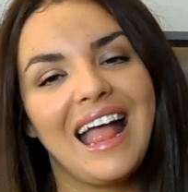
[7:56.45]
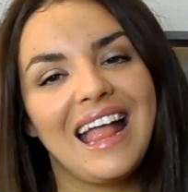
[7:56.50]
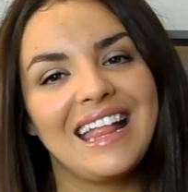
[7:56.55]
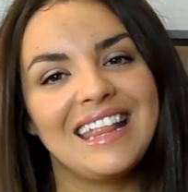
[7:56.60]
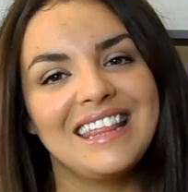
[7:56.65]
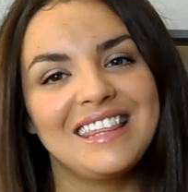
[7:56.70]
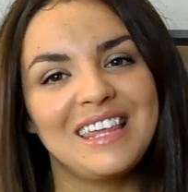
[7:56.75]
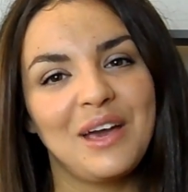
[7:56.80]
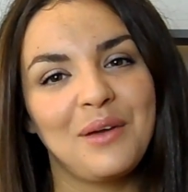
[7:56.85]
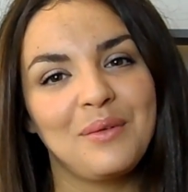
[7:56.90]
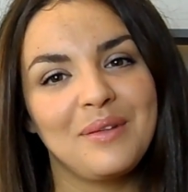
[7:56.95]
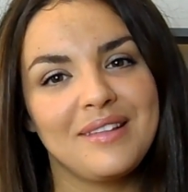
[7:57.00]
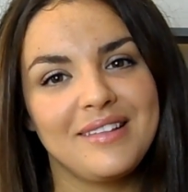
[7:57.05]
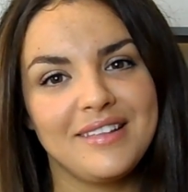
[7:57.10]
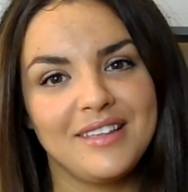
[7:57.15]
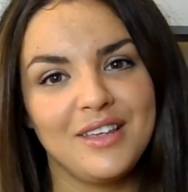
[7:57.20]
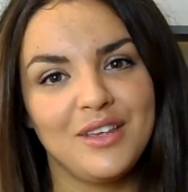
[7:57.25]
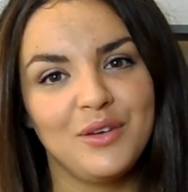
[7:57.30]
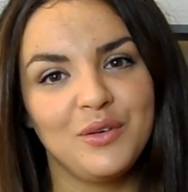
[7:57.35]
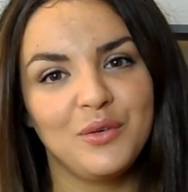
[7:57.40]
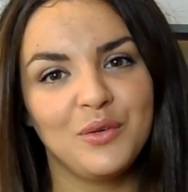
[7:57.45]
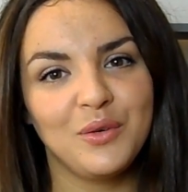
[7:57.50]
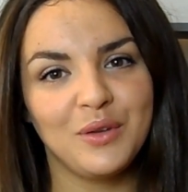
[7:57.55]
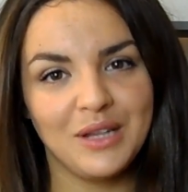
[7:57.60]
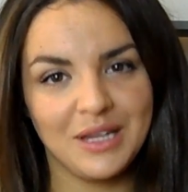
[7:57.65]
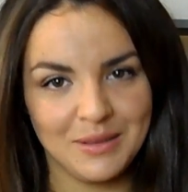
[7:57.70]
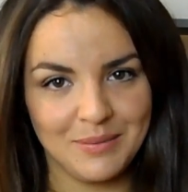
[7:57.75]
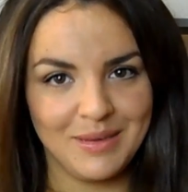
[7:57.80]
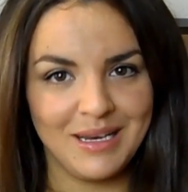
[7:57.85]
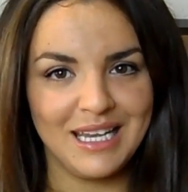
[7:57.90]
and I will see you
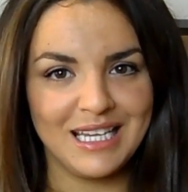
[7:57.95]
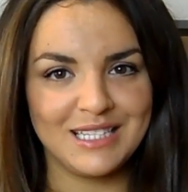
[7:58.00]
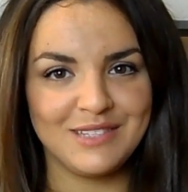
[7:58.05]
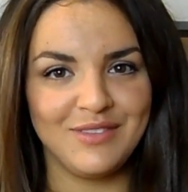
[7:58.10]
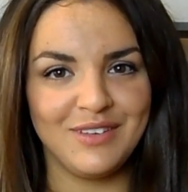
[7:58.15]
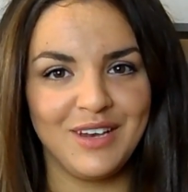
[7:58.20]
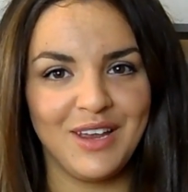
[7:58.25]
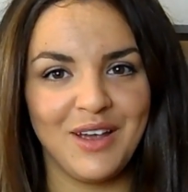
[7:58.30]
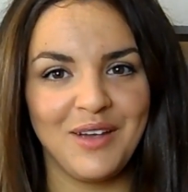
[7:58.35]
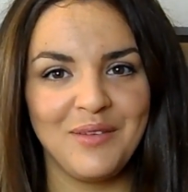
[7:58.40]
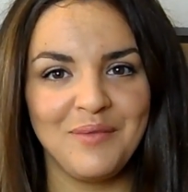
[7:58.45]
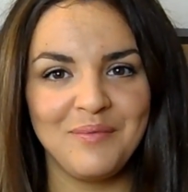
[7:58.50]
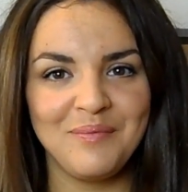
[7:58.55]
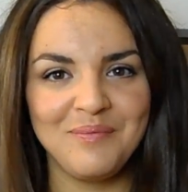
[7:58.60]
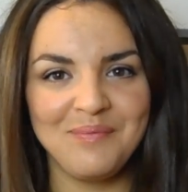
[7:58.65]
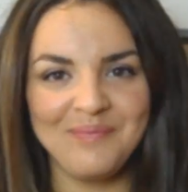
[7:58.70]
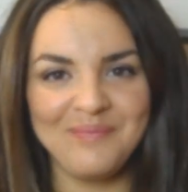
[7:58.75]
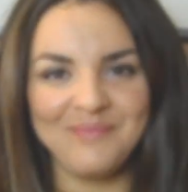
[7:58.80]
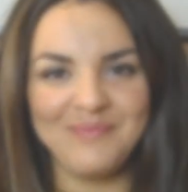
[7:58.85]
all in my next video.